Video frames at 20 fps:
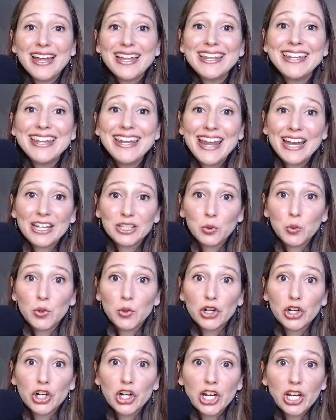
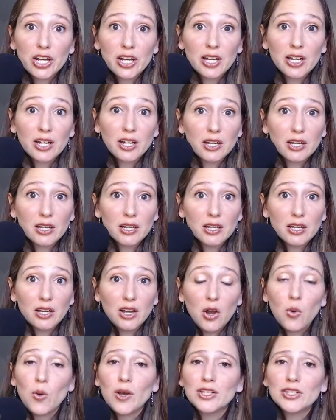network.
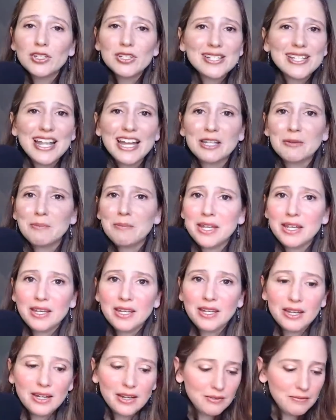What does that mean,
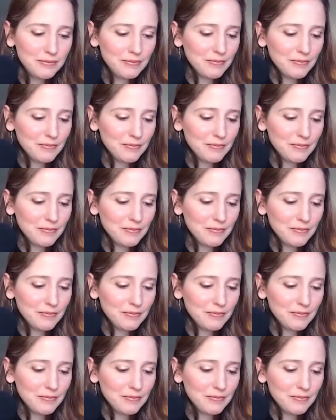Ina?